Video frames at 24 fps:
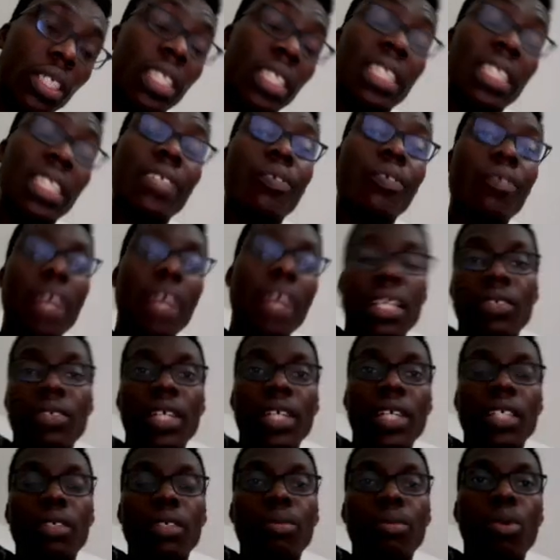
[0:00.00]
This is very,
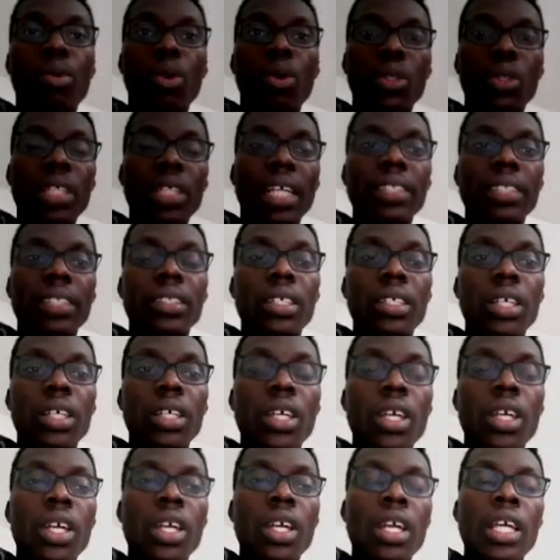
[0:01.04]
very important.
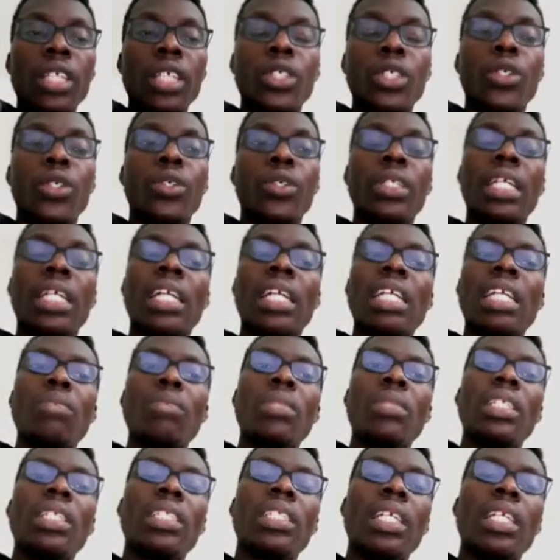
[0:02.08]
So now
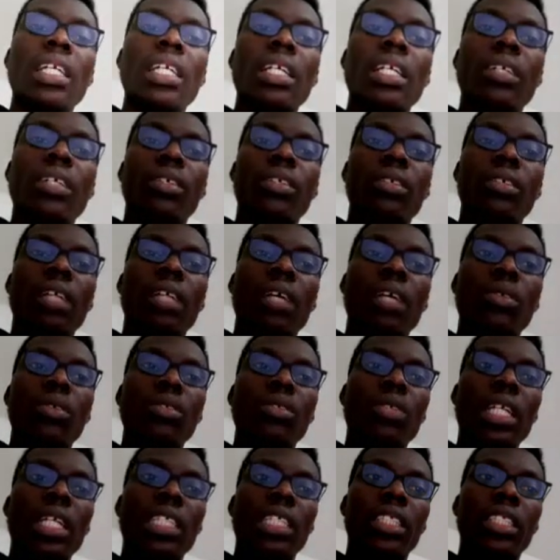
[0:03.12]
let me say, I
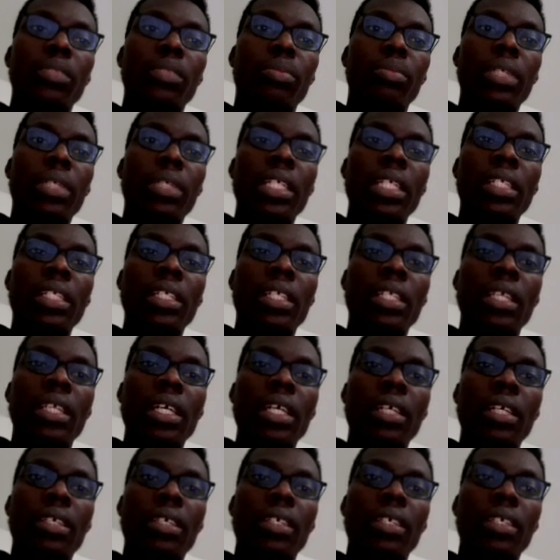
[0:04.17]
want to explain
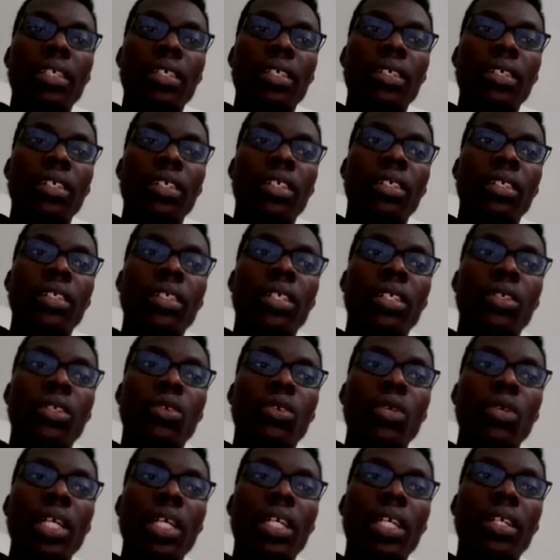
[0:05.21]
this real
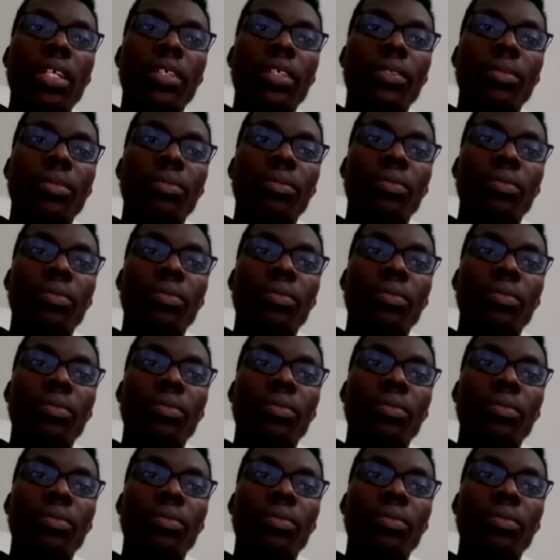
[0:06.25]
quick.